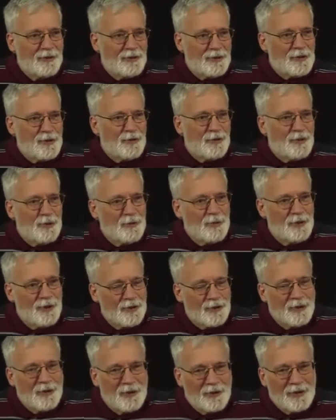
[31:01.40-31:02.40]
is a short one.
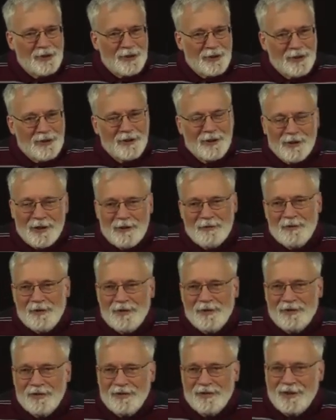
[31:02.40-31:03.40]
It's called The Inner Life
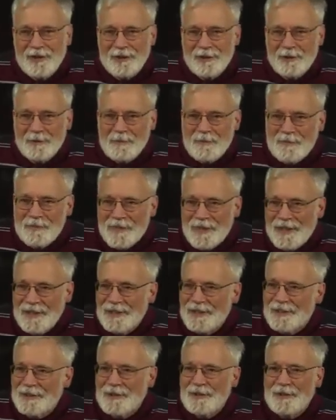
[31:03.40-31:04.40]
of the Cell.
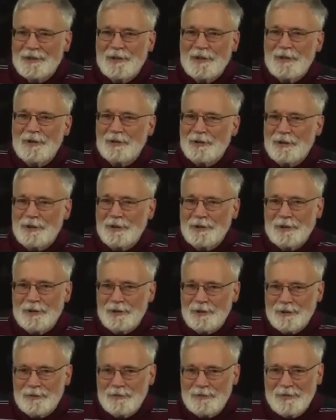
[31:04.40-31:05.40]
Cute
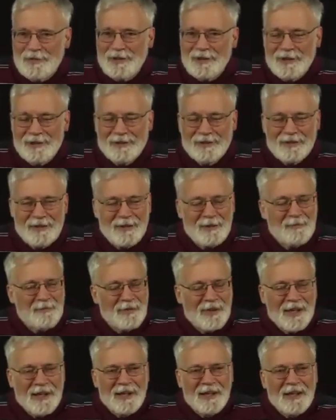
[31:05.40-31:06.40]
little uh, theme.
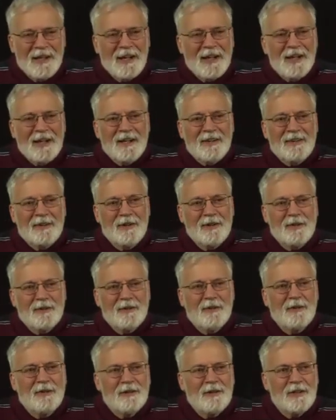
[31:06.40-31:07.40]
There,
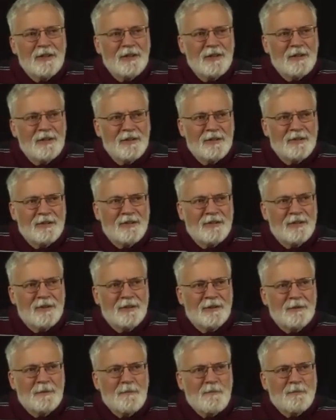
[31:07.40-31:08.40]
there is
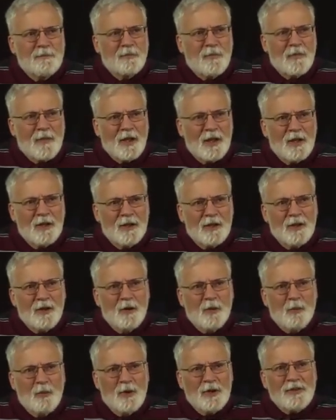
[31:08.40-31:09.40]
um,
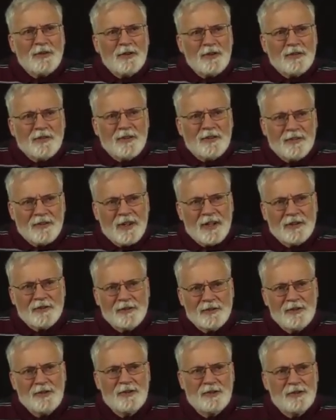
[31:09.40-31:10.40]
what this is
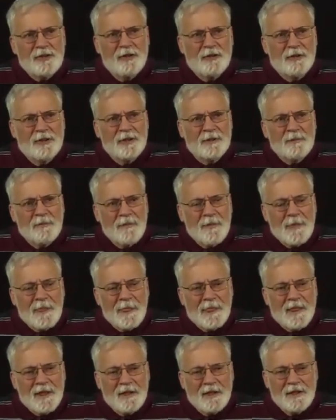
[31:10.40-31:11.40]
actually showing
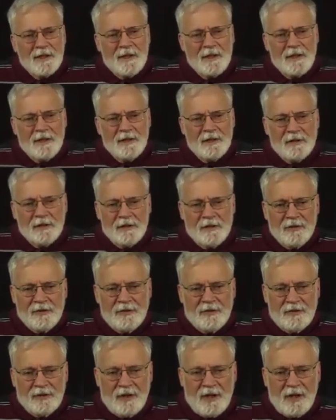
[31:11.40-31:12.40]

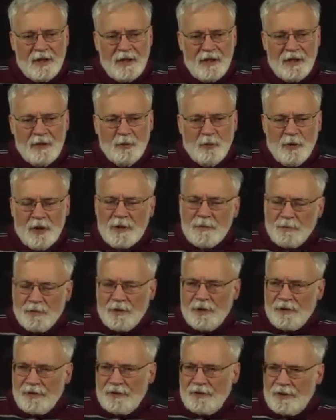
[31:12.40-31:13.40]
is a white
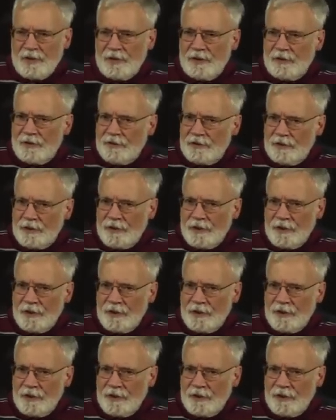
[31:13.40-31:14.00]
blood cell